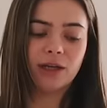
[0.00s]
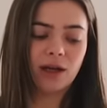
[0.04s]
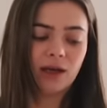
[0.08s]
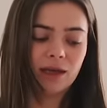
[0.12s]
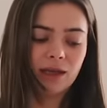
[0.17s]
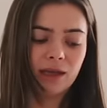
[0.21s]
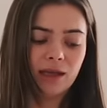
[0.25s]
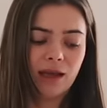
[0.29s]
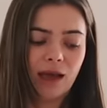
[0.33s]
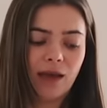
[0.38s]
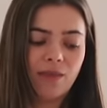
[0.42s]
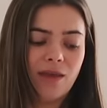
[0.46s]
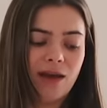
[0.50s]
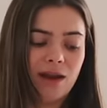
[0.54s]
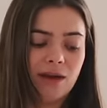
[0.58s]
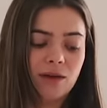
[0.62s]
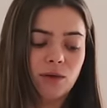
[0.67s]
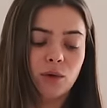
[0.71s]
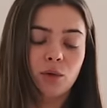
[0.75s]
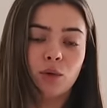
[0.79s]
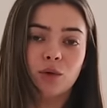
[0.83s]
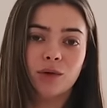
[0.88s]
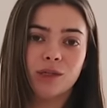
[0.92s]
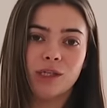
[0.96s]
like and
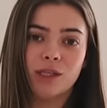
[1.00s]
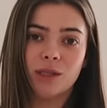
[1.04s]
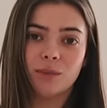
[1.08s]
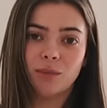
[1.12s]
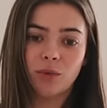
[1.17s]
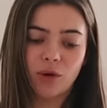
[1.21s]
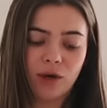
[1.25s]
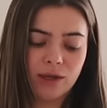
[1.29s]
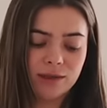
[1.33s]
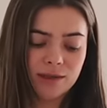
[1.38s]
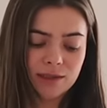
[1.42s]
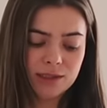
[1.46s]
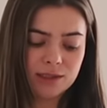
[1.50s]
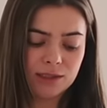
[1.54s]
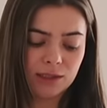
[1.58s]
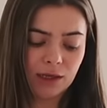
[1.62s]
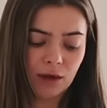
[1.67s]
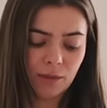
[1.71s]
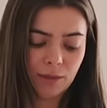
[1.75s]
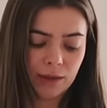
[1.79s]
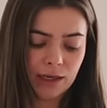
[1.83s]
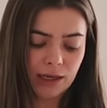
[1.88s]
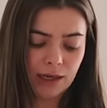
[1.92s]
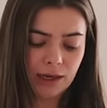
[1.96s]
then order the prints to
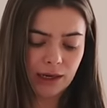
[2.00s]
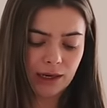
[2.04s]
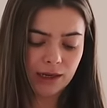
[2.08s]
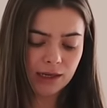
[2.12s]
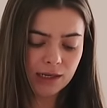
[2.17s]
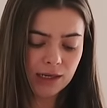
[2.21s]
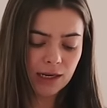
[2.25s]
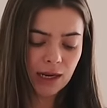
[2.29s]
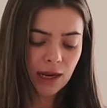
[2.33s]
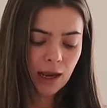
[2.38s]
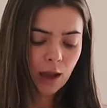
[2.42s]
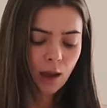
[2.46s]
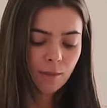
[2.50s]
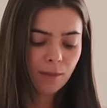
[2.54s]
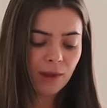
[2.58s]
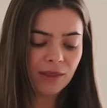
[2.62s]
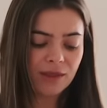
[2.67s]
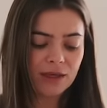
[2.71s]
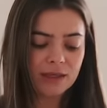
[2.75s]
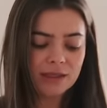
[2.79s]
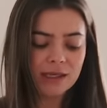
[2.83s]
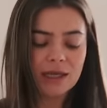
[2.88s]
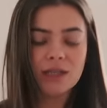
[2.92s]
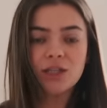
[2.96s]
go in here.
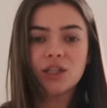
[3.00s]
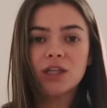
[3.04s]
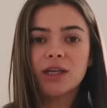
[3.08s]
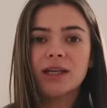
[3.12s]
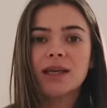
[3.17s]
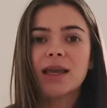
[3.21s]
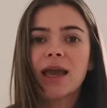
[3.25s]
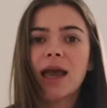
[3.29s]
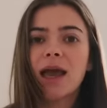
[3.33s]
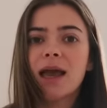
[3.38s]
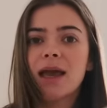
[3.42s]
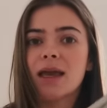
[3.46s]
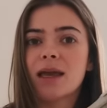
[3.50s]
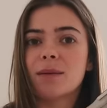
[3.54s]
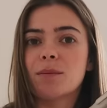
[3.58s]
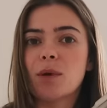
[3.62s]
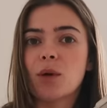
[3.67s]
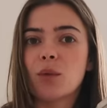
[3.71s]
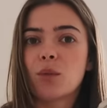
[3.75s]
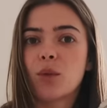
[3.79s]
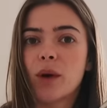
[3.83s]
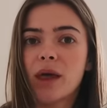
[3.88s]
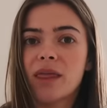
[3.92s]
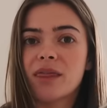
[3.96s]
But these actually came
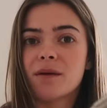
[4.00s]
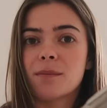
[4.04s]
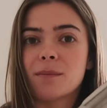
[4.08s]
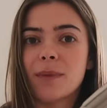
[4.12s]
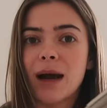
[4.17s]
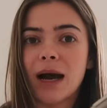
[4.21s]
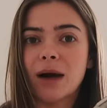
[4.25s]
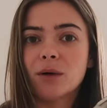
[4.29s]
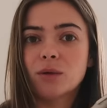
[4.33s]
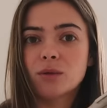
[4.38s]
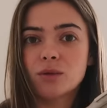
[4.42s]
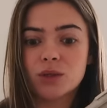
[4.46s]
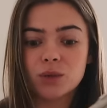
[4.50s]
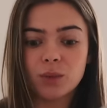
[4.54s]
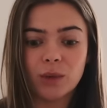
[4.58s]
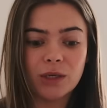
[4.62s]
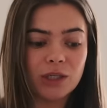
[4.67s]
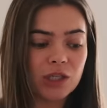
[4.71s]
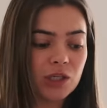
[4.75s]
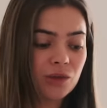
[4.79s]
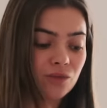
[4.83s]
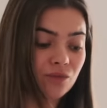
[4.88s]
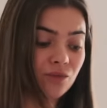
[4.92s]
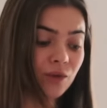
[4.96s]
with a mount,
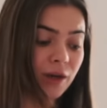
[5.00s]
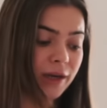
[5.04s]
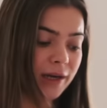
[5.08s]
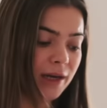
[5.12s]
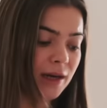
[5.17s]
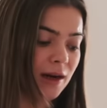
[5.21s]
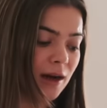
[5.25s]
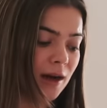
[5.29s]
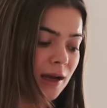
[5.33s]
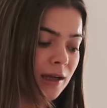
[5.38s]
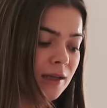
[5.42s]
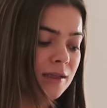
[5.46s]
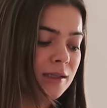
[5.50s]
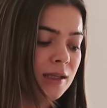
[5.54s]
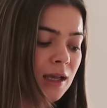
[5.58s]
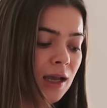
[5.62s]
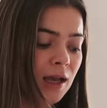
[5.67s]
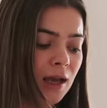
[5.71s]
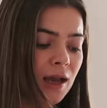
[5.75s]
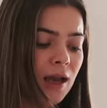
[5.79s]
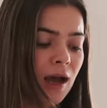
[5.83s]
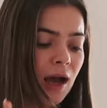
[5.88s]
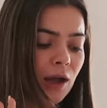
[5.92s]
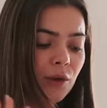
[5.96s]
which is really nice.
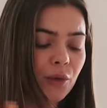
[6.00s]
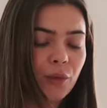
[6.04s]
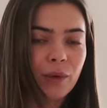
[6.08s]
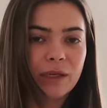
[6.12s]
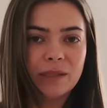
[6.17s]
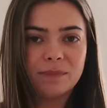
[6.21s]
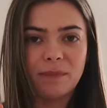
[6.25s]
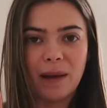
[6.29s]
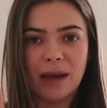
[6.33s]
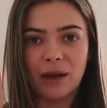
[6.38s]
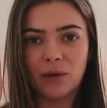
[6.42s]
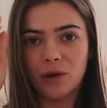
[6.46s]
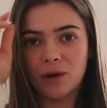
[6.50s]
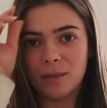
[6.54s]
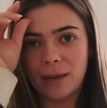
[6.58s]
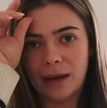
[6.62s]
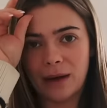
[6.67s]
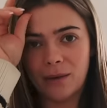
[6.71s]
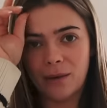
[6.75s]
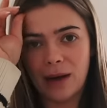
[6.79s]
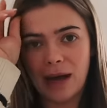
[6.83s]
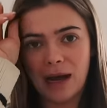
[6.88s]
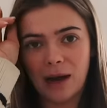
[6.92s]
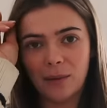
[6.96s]
I always bang on
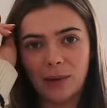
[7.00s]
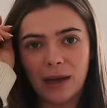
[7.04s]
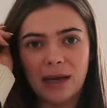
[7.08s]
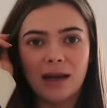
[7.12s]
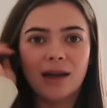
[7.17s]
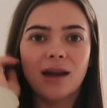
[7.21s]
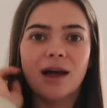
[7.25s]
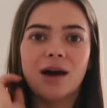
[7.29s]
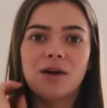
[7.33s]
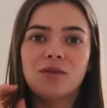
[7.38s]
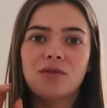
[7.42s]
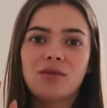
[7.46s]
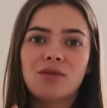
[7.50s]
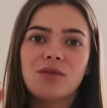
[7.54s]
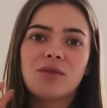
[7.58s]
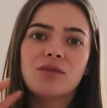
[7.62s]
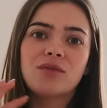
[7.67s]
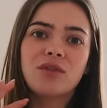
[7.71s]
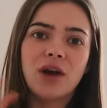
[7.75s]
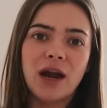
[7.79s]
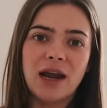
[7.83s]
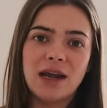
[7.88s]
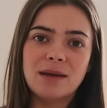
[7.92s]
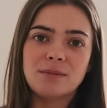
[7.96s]
about how I love
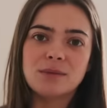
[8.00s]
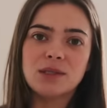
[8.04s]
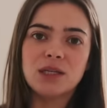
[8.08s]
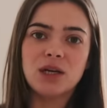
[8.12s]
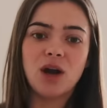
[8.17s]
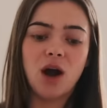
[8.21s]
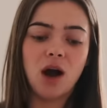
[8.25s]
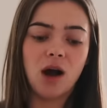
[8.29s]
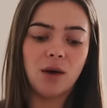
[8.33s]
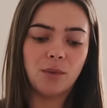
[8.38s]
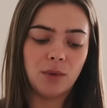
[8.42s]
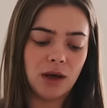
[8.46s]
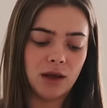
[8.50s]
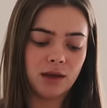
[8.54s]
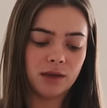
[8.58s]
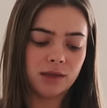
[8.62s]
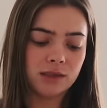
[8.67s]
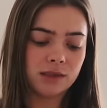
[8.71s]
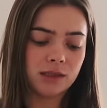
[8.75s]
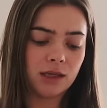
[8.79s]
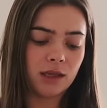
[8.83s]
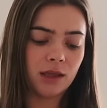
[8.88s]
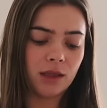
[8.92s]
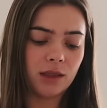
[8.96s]
frames and
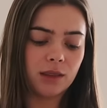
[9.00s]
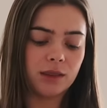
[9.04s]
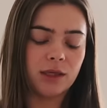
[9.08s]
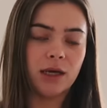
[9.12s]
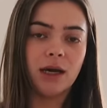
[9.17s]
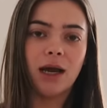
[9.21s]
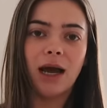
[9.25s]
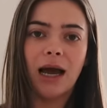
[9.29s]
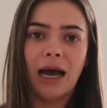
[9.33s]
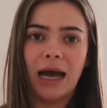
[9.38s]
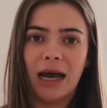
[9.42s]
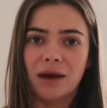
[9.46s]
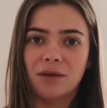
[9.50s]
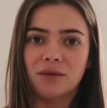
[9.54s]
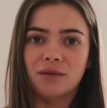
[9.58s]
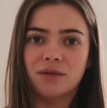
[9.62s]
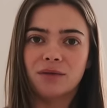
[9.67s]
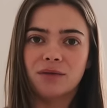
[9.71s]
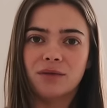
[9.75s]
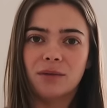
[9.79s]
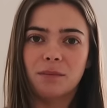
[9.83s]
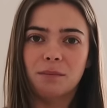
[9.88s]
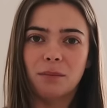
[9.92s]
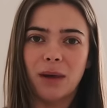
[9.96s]
artworks that have
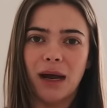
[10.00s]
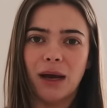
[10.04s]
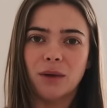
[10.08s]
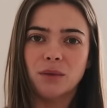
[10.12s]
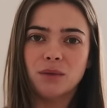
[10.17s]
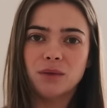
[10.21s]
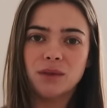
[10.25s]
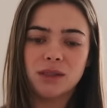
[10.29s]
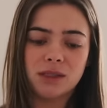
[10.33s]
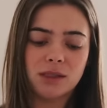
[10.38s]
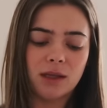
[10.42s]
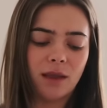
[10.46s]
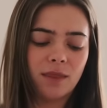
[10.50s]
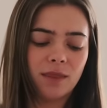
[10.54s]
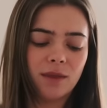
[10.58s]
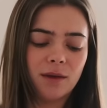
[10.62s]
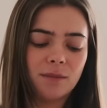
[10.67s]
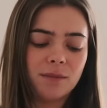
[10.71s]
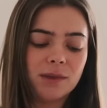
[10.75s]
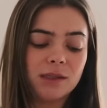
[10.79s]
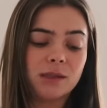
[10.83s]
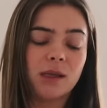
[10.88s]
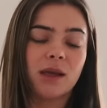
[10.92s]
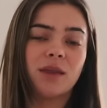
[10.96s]
mounts in
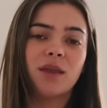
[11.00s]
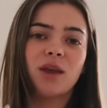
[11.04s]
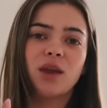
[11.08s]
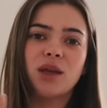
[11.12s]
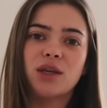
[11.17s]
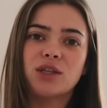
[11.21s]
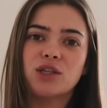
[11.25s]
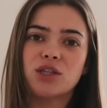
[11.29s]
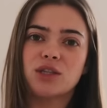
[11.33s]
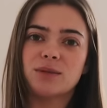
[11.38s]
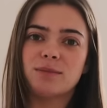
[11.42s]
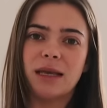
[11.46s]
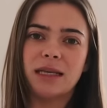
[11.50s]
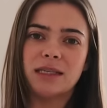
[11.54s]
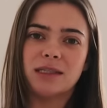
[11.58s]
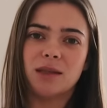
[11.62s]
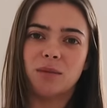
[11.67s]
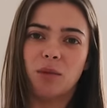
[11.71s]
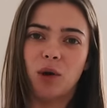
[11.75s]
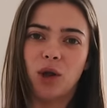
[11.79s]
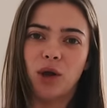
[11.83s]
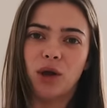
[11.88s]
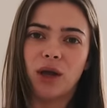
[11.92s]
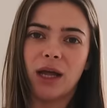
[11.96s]
them, because I think it just makes
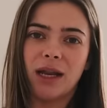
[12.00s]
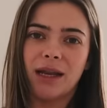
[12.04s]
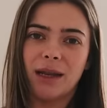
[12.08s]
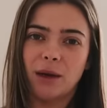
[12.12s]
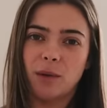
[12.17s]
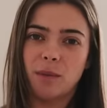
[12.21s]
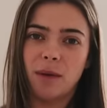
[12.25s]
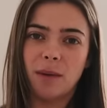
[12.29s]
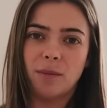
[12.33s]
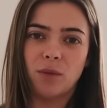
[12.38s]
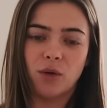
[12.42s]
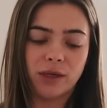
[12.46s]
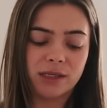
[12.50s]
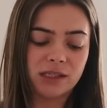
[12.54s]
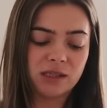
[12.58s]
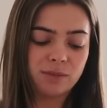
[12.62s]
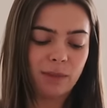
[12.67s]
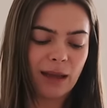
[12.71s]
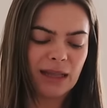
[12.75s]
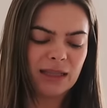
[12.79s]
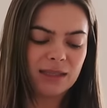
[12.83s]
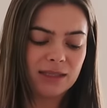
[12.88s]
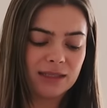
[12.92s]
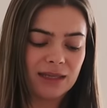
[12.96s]
them look a little bit more
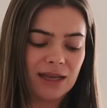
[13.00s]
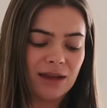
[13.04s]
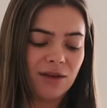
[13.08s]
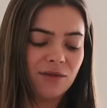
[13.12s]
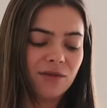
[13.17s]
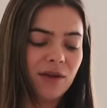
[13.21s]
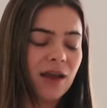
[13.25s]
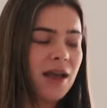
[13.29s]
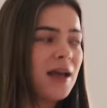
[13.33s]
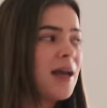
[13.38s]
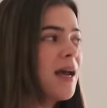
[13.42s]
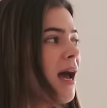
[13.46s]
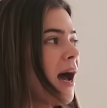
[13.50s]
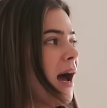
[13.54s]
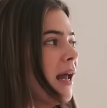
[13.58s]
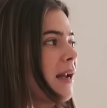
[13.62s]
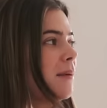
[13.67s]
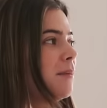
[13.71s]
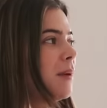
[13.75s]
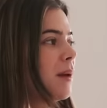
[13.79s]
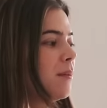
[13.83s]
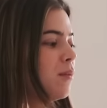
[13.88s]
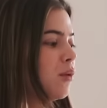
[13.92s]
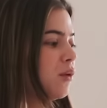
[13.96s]
expensive and
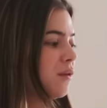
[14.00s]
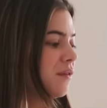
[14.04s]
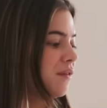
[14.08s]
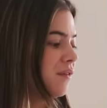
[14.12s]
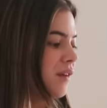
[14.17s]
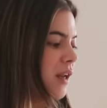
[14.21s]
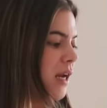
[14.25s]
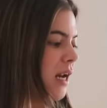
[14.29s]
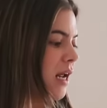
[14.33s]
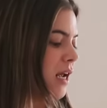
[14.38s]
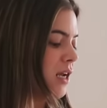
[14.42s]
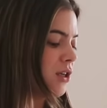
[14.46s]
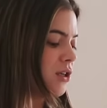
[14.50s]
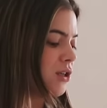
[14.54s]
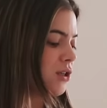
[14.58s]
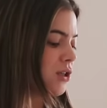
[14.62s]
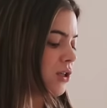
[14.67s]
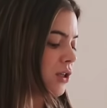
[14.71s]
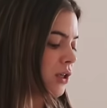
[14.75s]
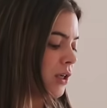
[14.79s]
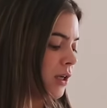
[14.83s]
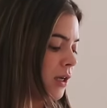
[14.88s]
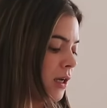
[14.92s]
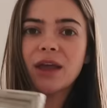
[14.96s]
a bit more
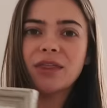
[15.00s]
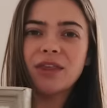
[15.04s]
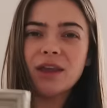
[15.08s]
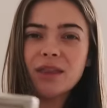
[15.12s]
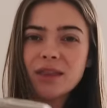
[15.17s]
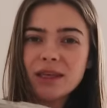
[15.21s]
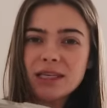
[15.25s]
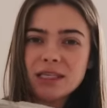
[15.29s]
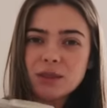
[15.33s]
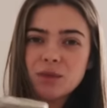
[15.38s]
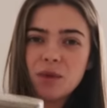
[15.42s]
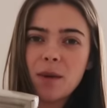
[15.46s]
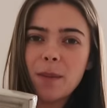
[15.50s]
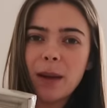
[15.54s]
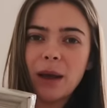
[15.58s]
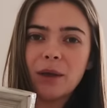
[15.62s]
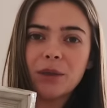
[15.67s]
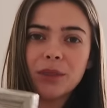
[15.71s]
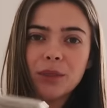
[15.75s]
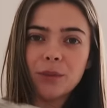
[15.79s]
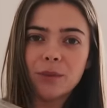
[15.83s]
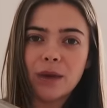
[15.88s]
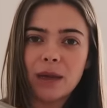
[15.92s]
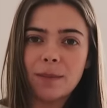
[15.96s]
finished. I think these were
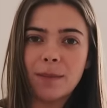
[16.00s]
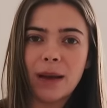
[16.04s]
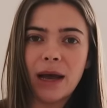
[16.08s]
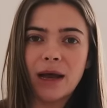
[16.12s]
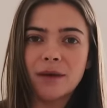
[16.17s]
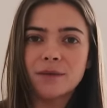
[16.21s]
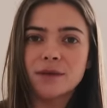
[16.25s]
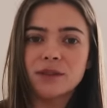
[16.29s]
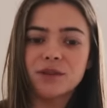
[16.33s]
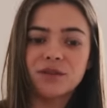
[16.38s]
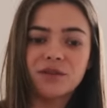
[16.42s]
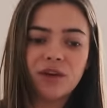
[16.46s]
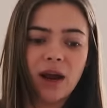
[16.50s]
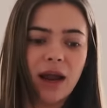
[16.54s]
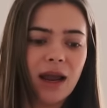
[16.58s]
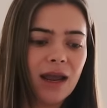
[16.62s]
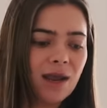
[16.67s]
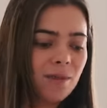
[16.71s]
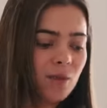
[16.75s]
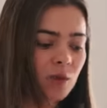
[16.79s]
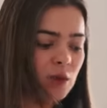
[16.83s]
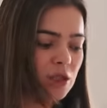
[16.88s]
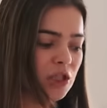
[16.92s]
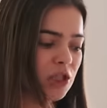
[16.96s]
about £3 a
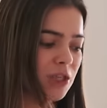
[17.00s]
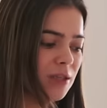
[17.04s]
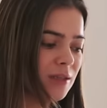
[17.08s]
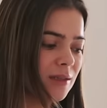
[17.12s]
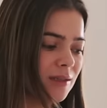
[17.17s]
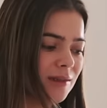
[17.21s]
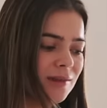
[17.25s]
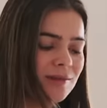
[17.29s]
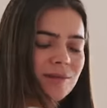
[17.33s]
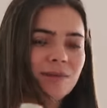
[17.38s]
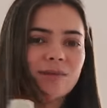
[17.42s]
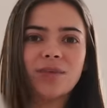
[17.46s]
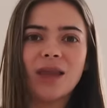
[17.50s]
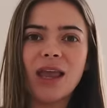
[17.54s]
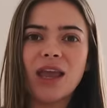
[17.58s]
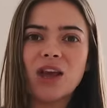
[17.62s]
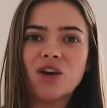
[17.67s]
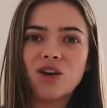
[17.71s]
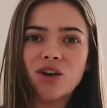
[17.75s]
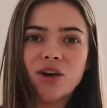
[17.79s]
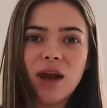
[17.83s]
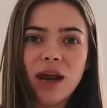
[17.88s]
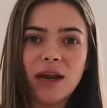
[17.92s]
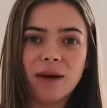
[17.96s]
frame, which is
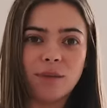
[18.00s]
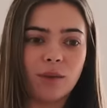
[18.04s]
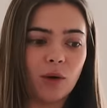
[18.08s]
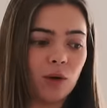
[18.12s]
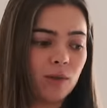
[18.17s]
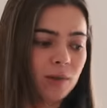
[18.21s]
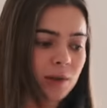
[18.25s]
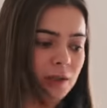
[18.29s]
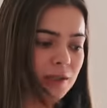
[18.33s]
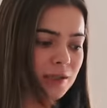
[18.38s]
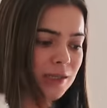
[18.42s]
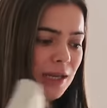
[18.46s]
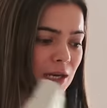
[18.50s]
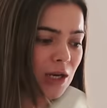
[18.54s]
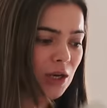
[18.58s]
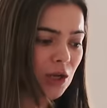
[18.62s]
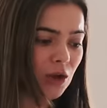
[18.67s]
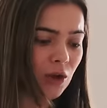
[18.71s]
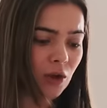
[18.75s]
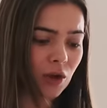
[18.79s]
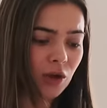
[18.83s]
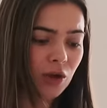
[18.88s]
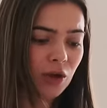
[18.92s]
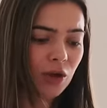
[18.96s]
incredible because they
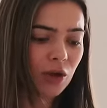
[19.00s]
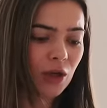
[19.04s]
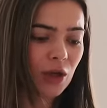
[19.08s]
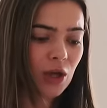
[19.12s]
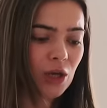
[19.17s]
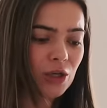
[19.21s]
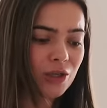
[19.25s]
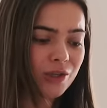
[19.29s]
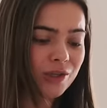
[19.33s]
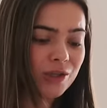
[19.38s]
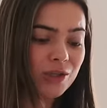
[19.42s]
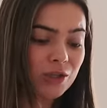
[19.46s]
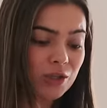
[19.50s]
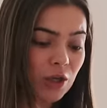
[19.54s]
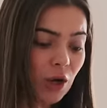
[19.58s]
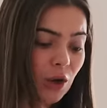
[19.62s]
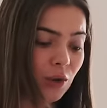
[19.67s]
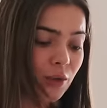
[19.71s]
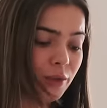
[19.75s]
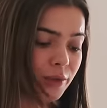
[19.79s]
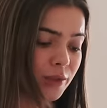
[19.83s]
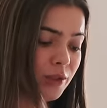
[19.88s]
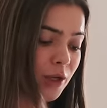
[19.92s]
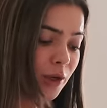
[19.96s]
look
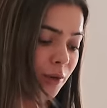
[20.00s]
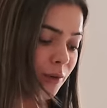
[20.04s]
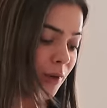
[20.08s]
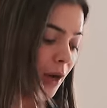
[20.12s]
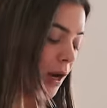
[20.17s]
so, so